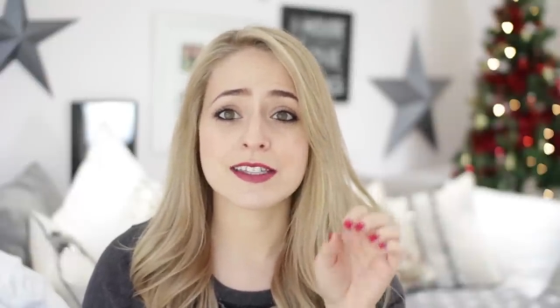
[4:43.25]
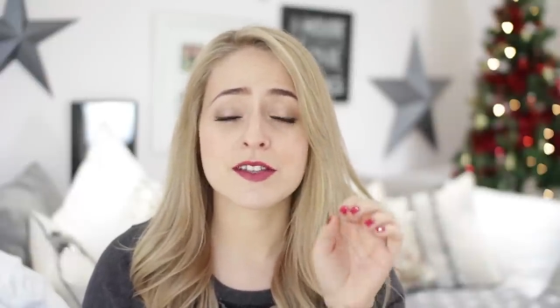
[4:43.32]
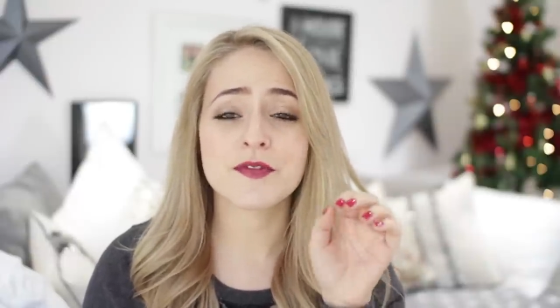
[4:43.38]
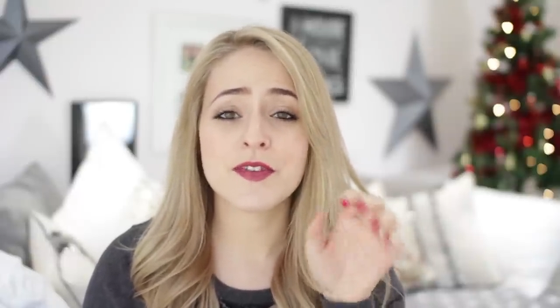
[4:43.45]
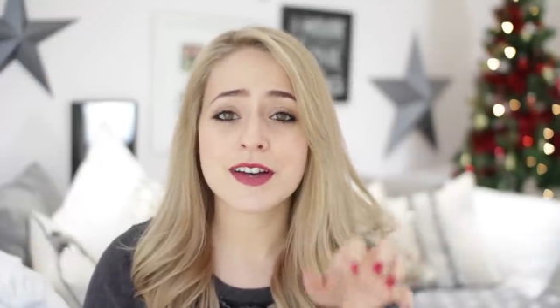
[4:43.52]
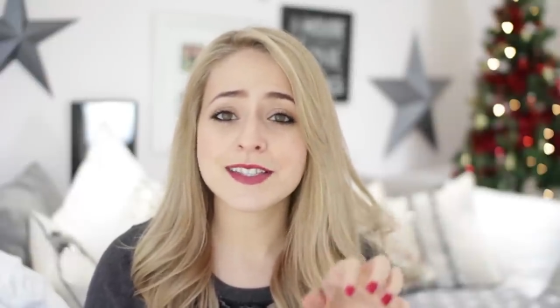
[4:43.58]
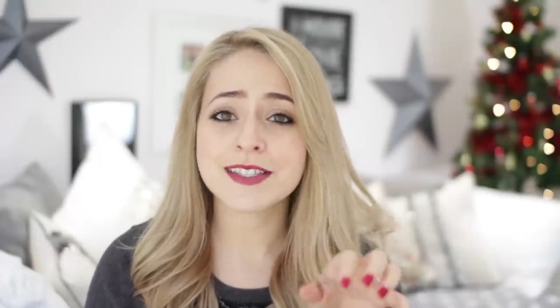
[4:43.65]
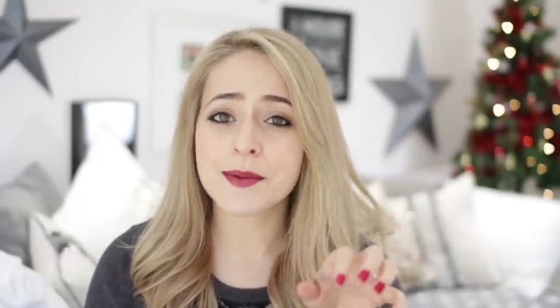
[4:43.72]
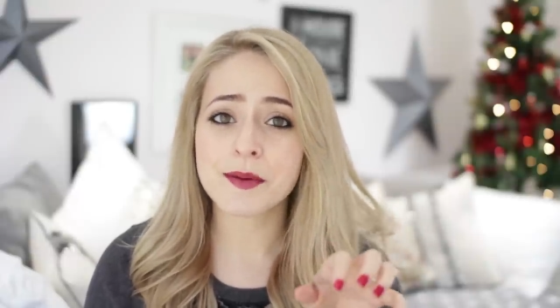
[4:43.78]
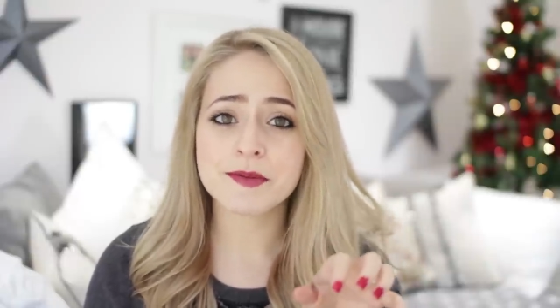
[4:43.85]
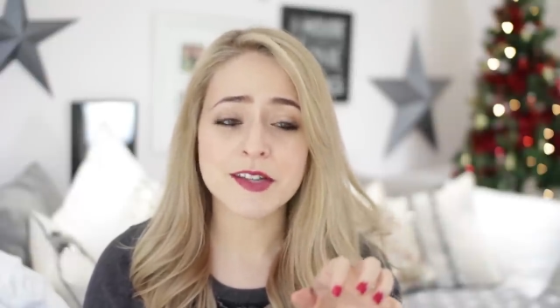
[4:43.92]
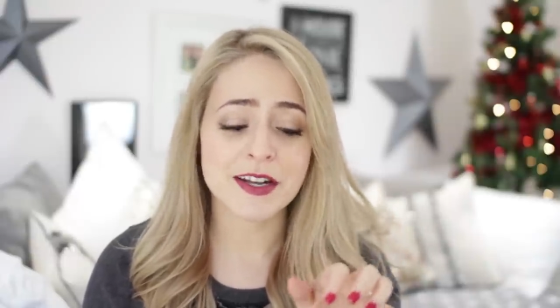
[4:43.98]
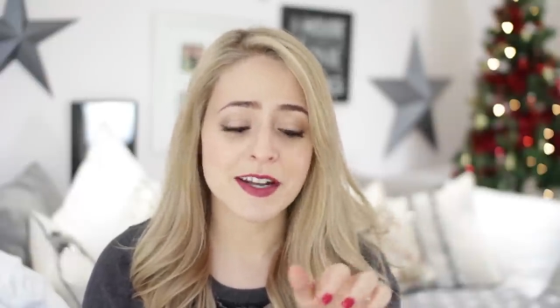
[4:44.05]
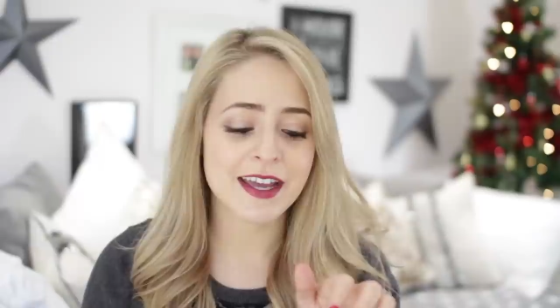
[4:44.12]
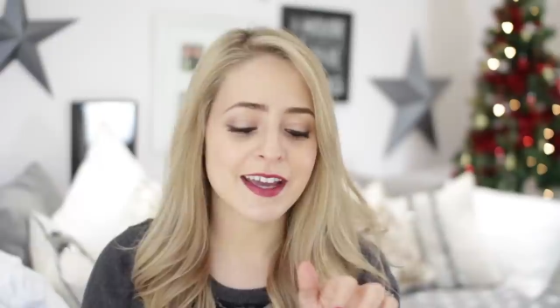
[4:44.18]
It's the first time I've
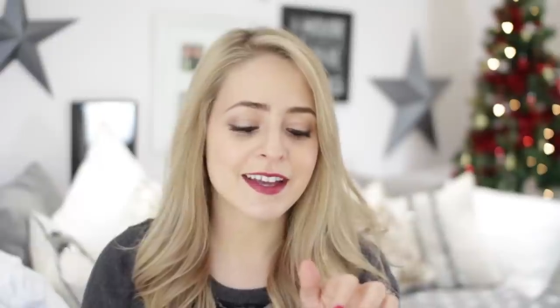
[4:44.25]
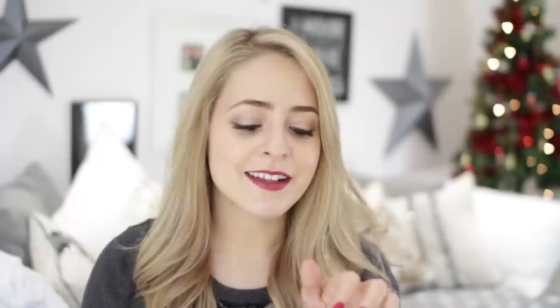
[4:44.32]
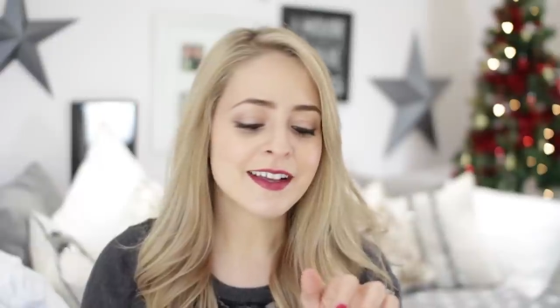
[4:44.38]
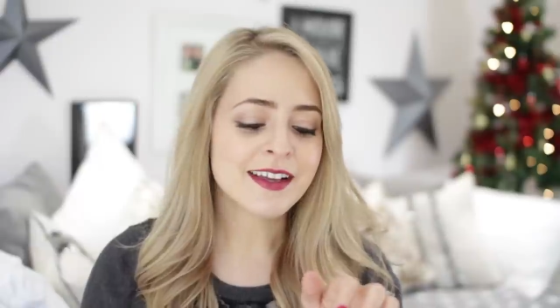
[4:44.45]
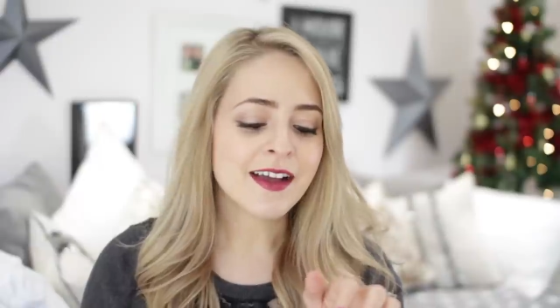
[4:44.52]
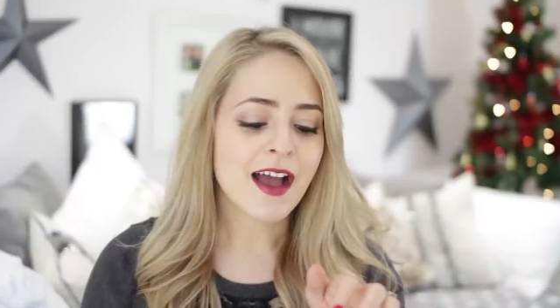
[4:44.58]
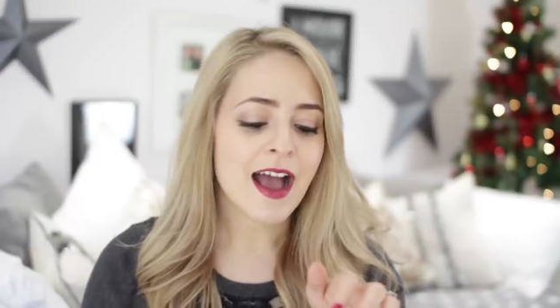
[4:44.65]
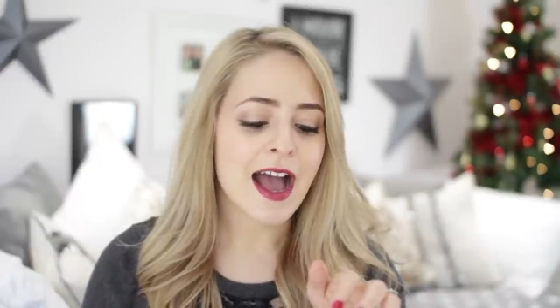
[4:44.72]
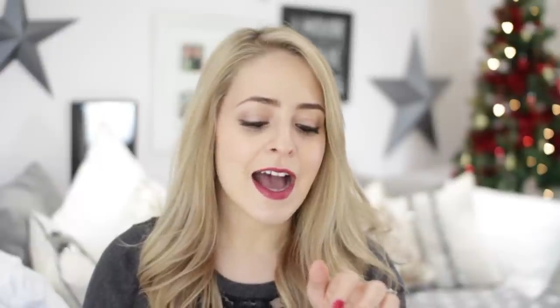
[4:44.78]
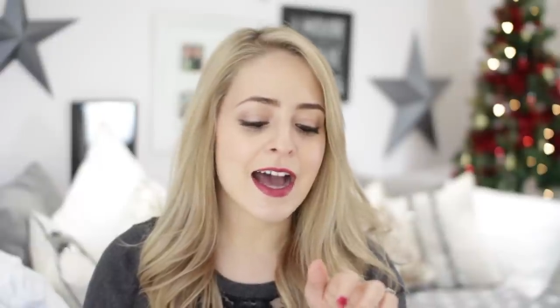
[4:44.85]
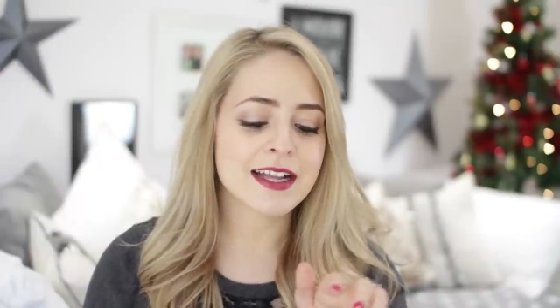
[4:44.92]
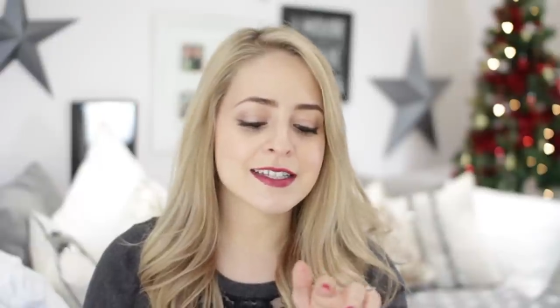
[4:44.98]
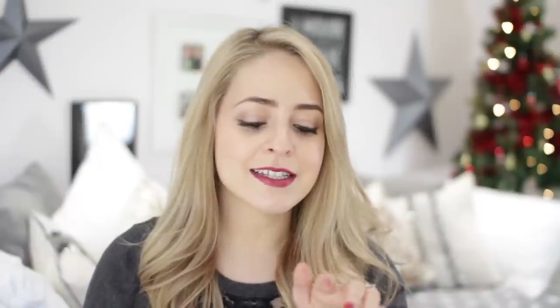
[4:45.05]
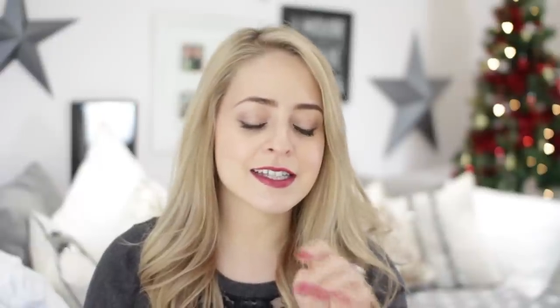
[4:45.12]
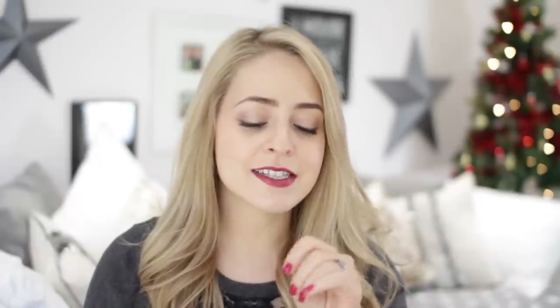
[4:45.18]
done it,
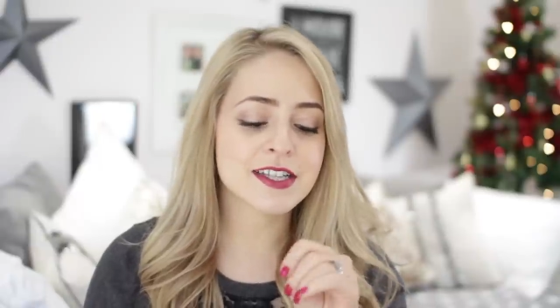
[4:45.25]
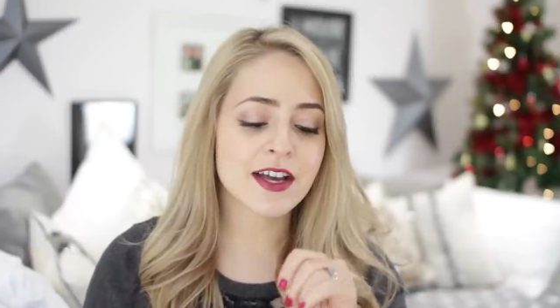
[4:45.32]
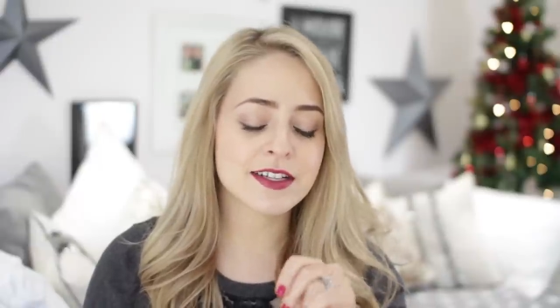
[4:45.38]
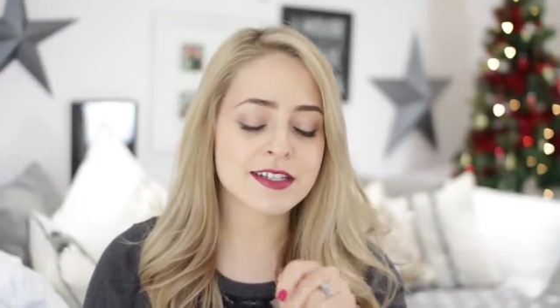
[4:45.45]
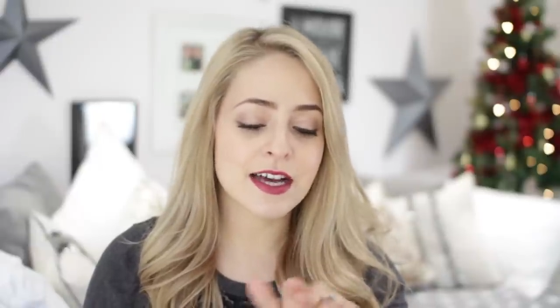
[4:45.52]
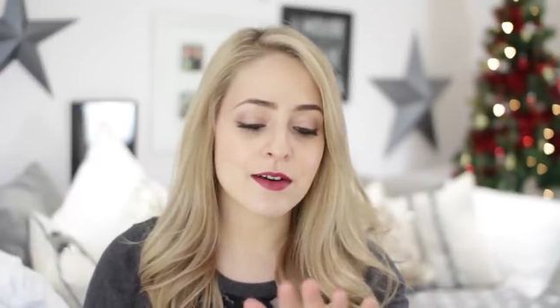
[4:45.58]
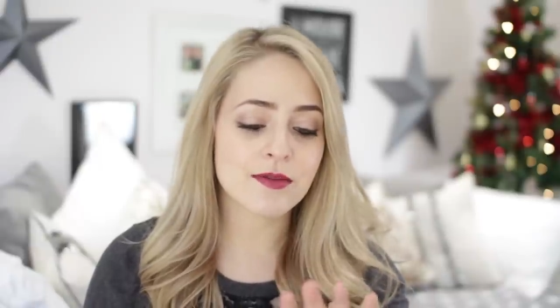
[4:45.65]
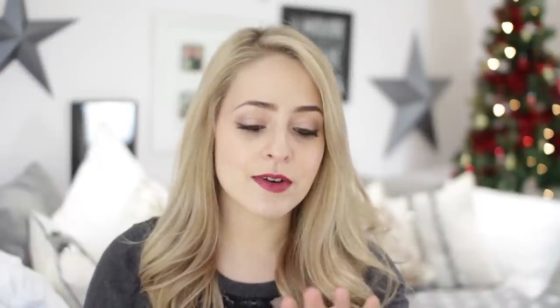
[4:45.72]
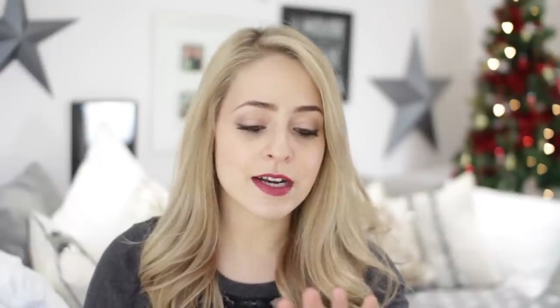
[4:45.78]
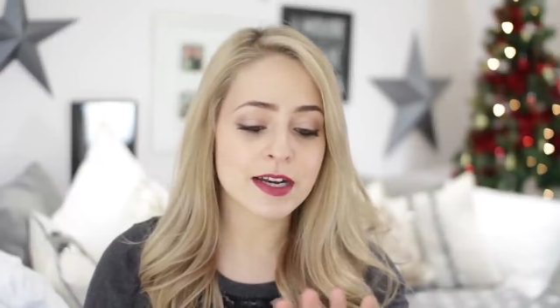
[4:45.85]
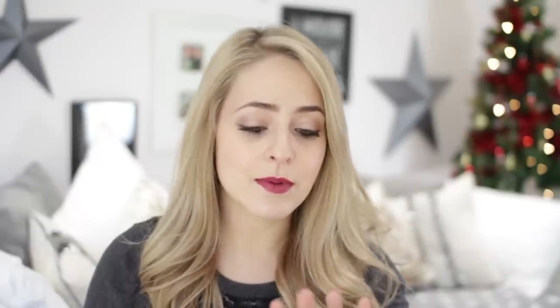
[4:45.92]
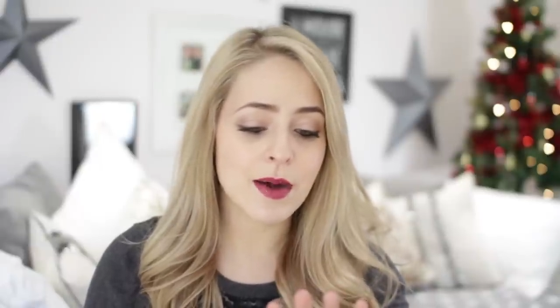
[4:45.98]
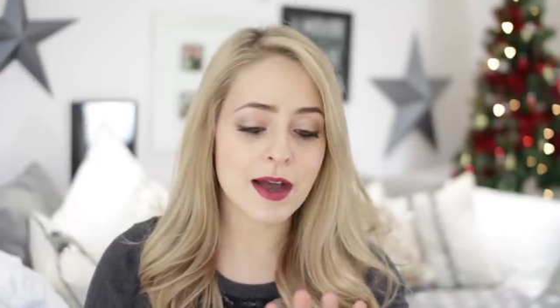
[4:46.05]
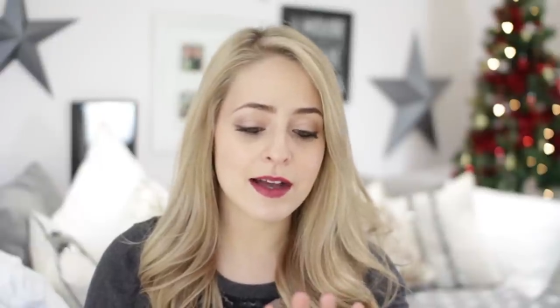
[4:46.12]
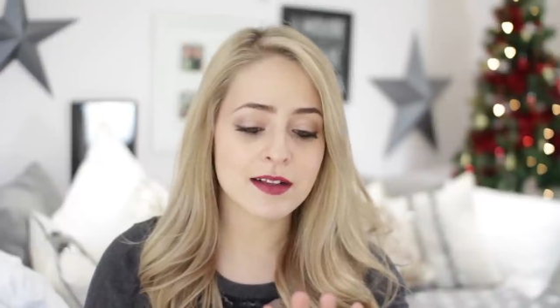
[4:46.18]
and it turned out
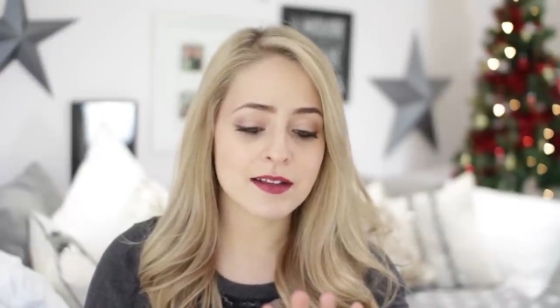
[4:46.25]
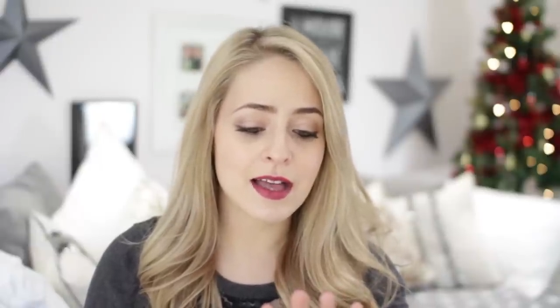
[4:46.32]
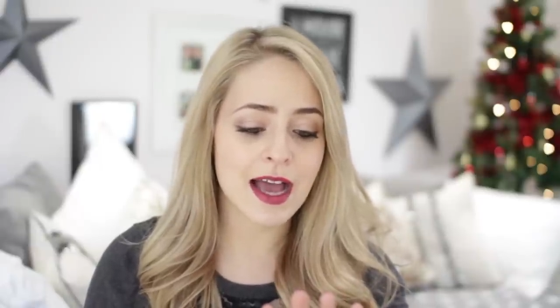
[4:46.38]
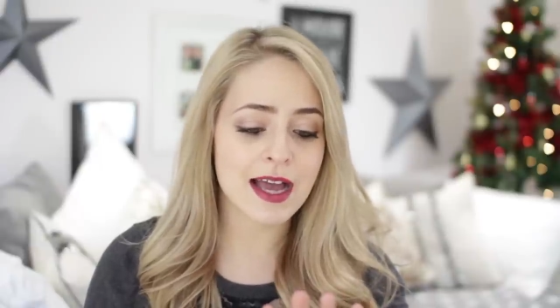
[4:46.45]
really well,